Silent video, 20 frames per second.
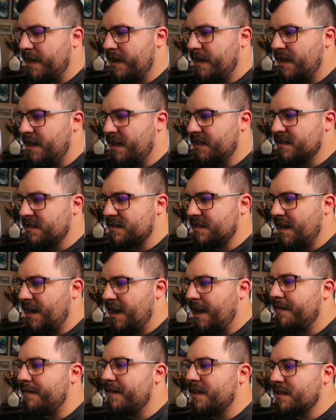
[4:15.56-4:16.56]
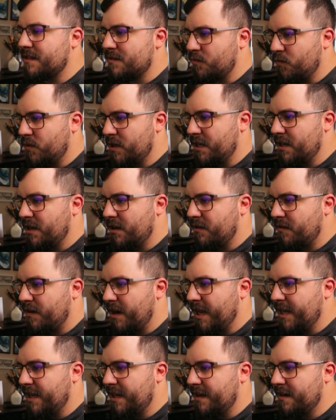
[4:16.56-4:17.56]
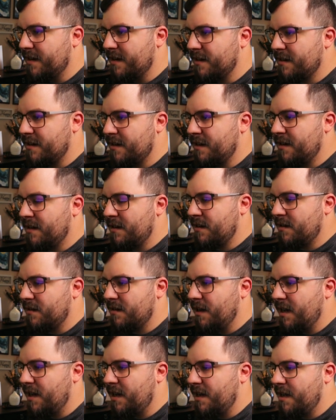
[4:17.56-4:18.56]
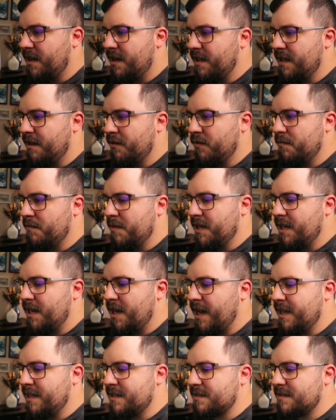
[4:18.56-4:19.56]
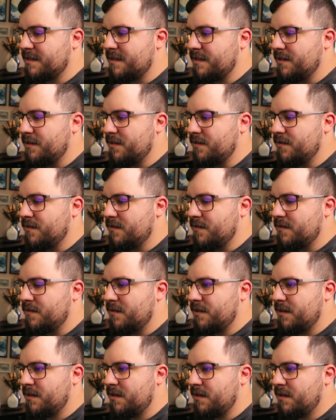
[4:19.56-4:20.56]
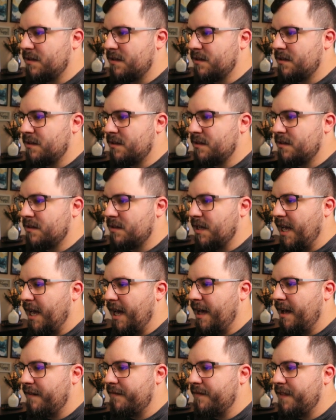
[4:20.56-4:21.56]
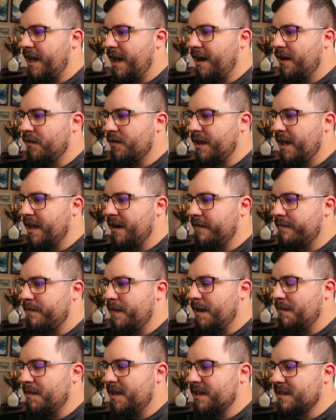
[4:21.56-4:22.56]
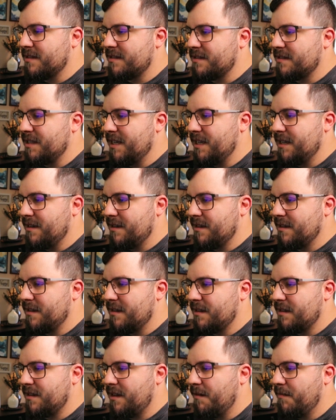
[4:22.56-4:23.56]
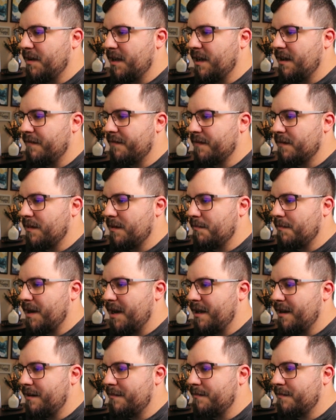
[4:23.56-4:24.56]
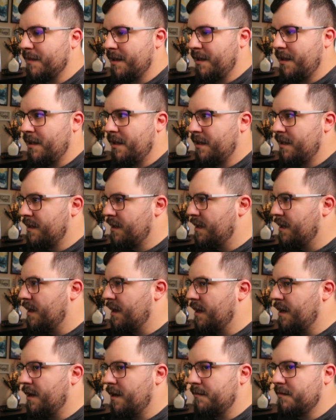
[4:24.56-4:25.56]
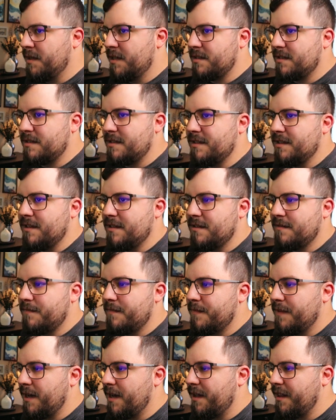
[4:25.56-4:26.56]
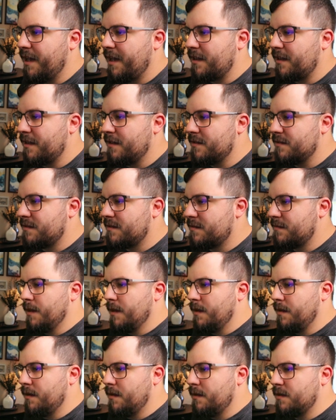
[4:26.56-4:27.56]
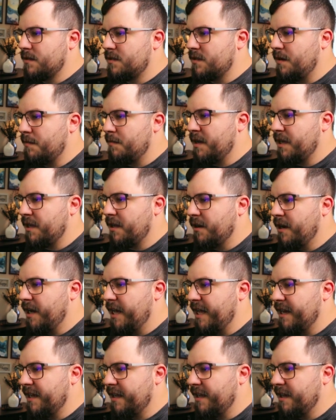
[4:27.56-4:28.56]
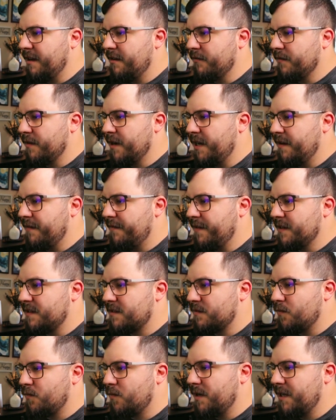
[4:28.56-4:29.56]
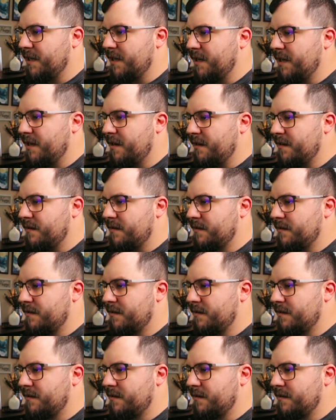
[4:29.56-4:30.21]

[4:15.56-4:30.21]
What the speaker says: Instead of having this window right here, it would be nice to have the outline of maybe a sink coming up from the bottom. Let's see how that goes. So I'm gonna go ahead and get rid of this window